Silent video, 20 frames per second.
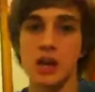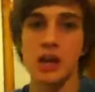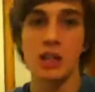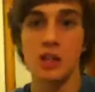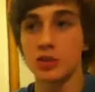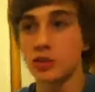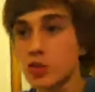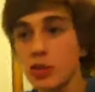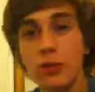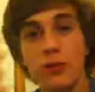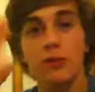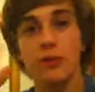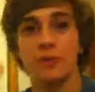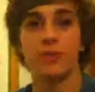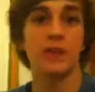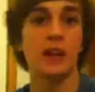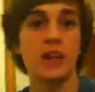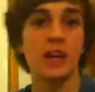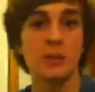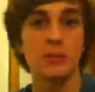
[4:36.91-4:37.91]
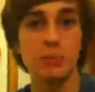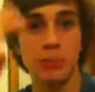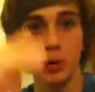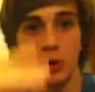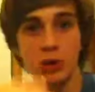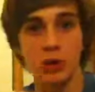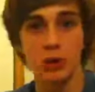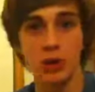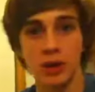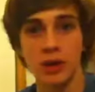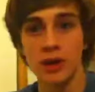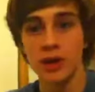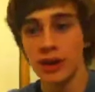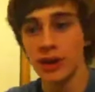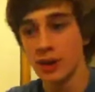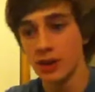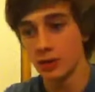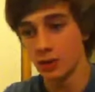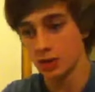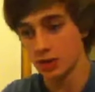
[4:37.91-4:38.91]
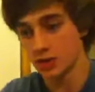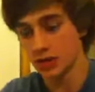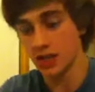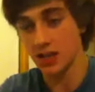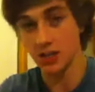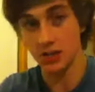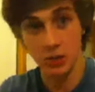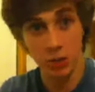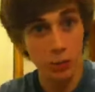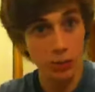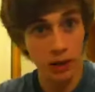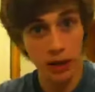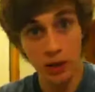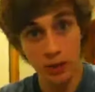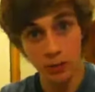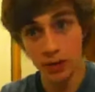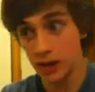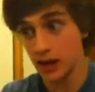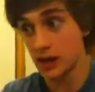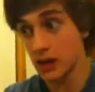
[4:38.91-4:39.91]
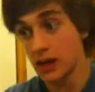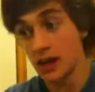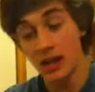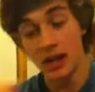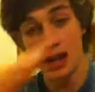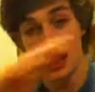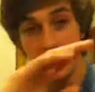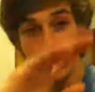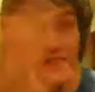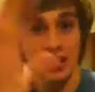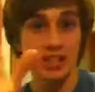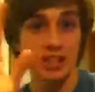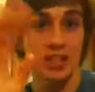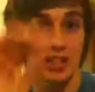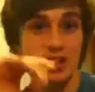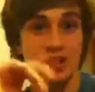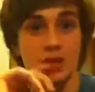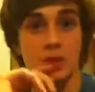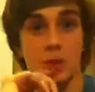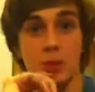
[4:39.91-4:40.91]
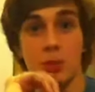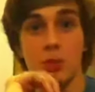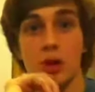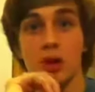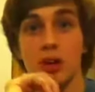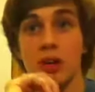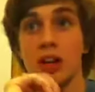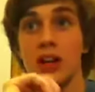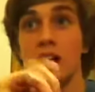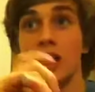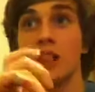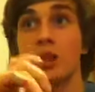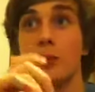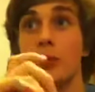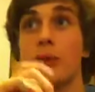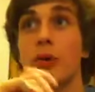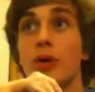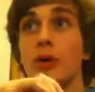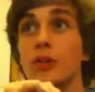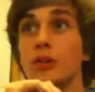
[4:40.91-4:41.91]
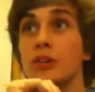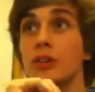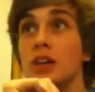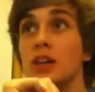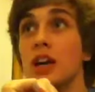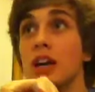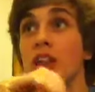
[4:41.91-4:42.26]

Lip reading: There's no freaking book which says, oh, by the way, this has to work in the world.